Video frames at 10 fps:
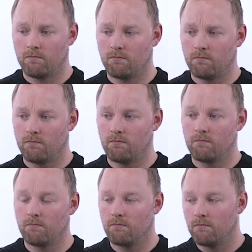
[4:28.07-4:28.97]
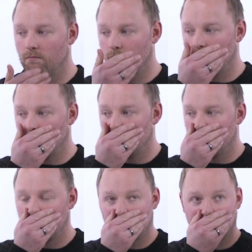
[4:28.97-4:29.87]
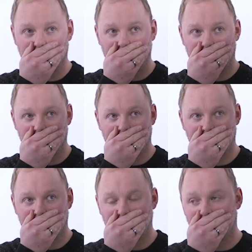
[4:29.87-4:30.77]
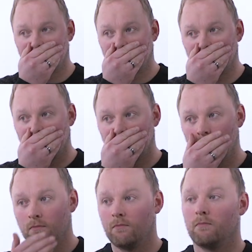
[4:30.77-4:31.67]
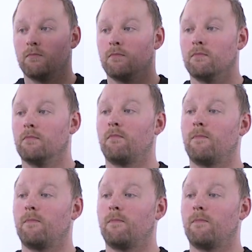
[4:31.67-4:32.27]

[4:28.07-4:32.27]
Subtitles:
The person shown says nothing.